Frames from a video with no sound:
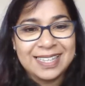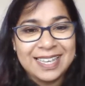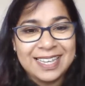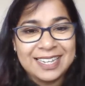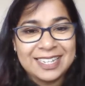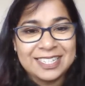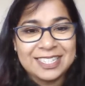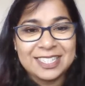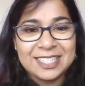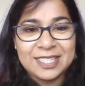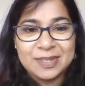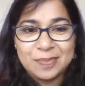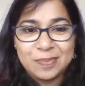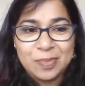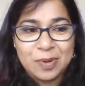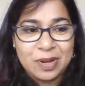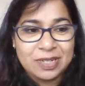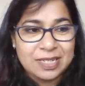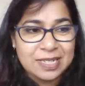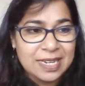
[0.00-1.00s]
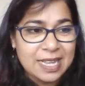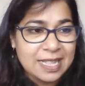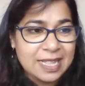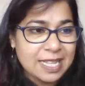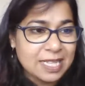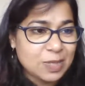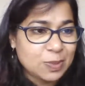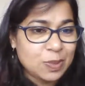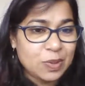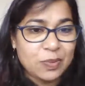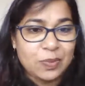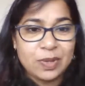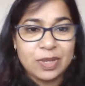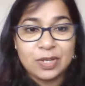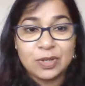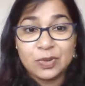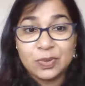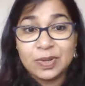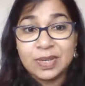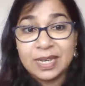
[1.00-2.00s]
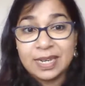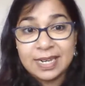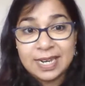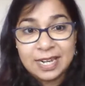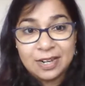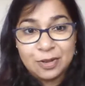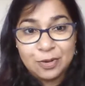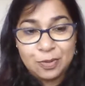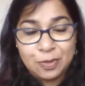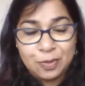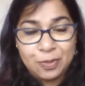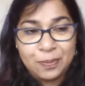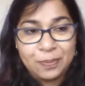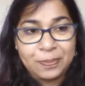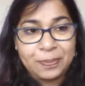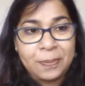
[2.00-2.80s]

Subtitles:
English is important, and that's what we are doing at Nguru.